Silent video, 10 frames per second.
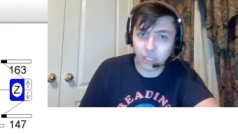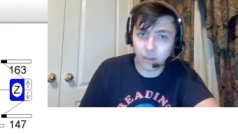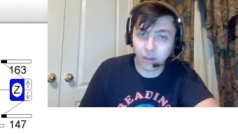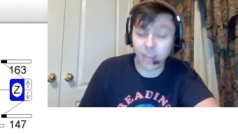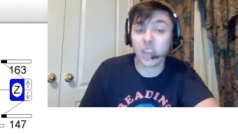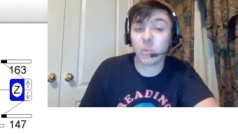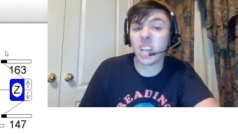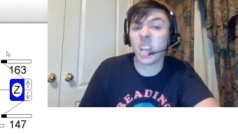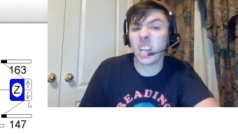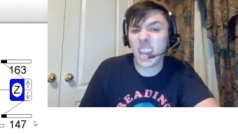and then we get an
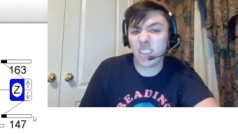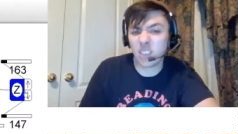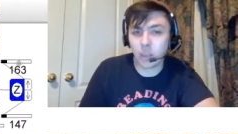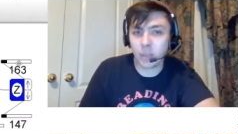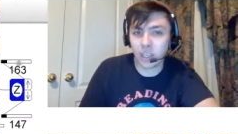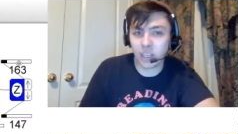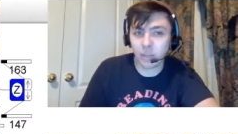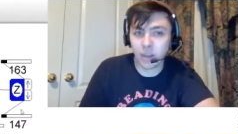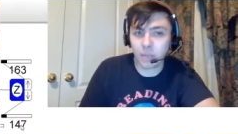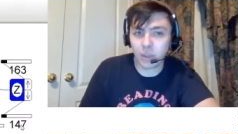eighth of them being spin
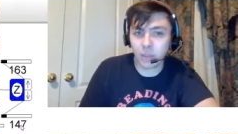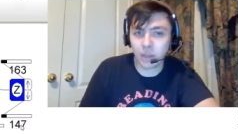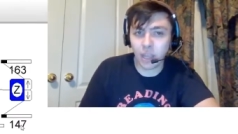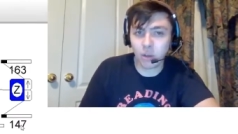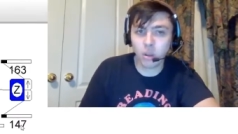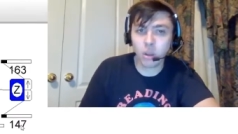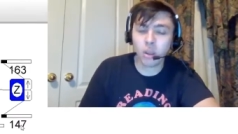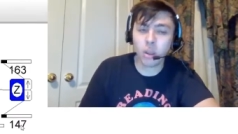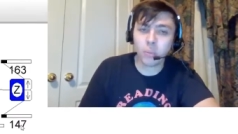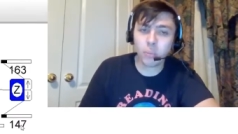up and spin down.
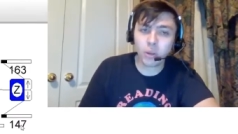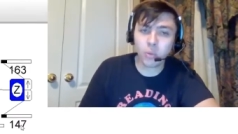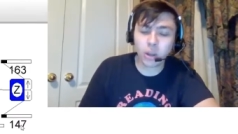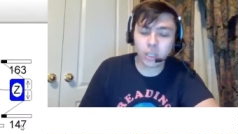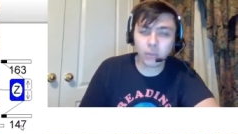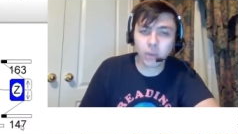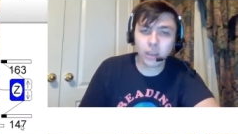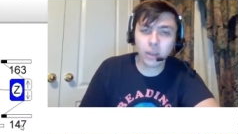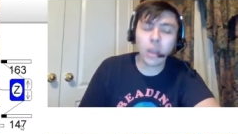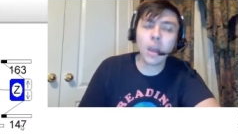Pretty wonky, right?
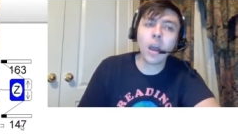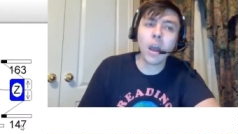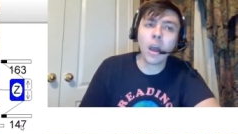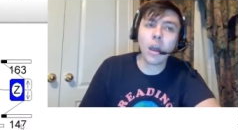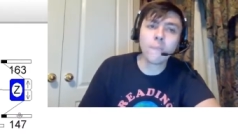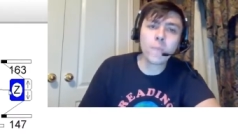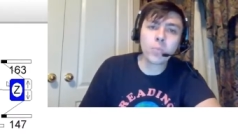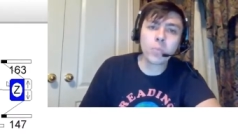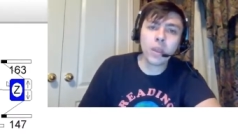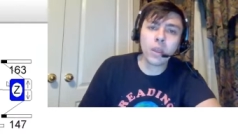Um,
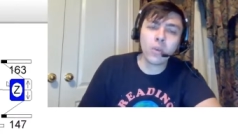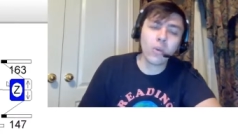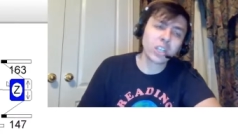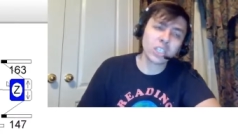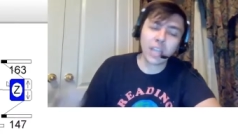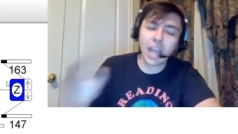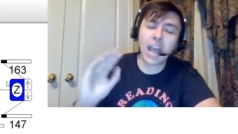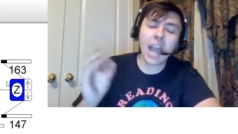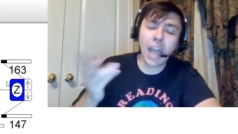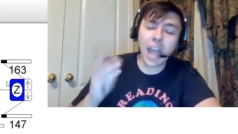well, actually, I,
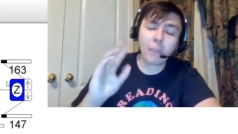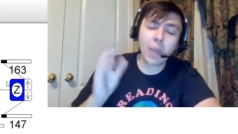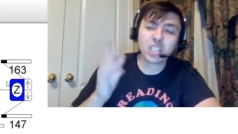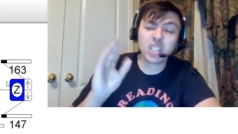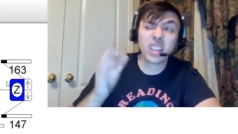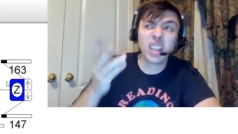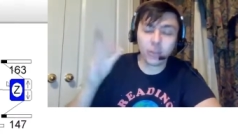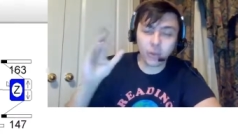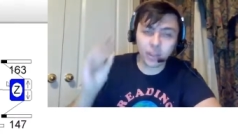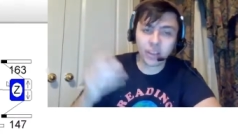I, I shouldn't say those
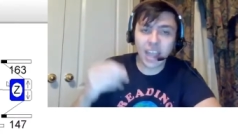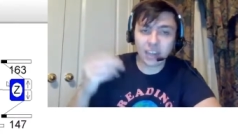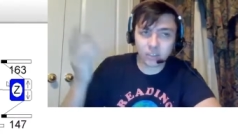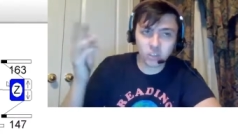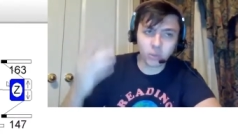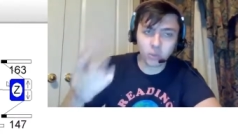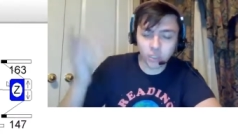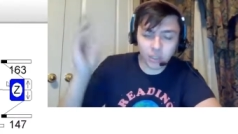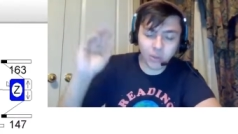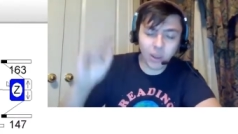exact distributions. I
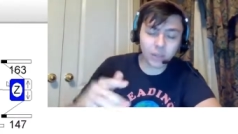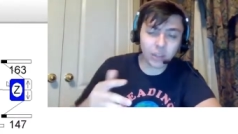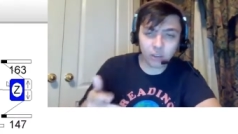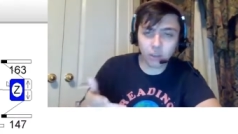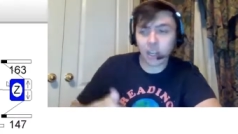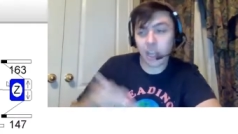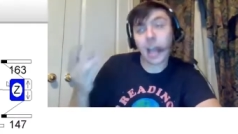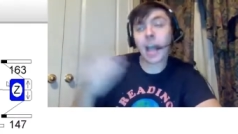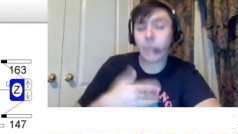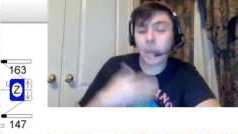would have to like look at it. I,
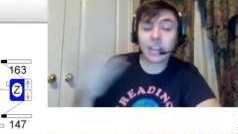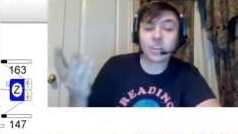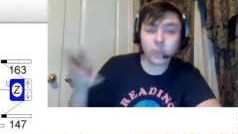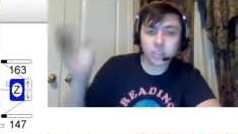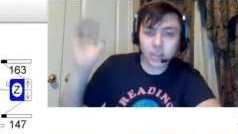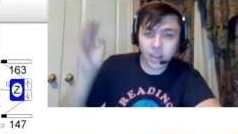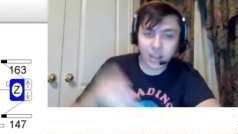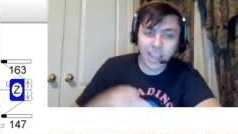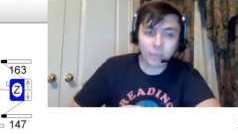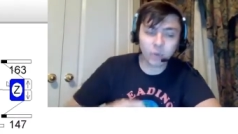my intuition says that,
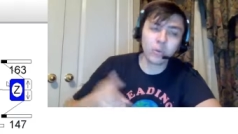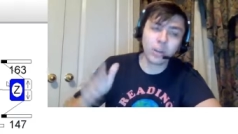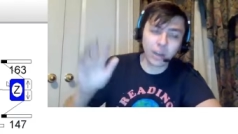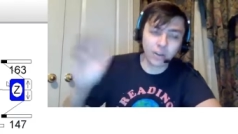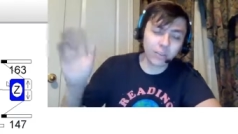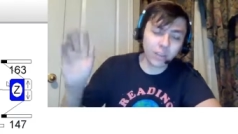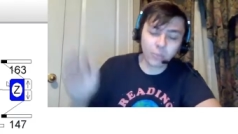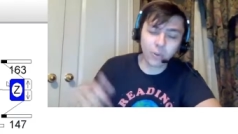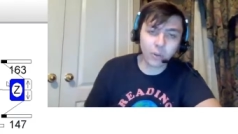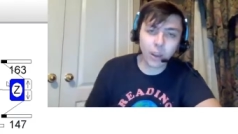but who cares at this point, right?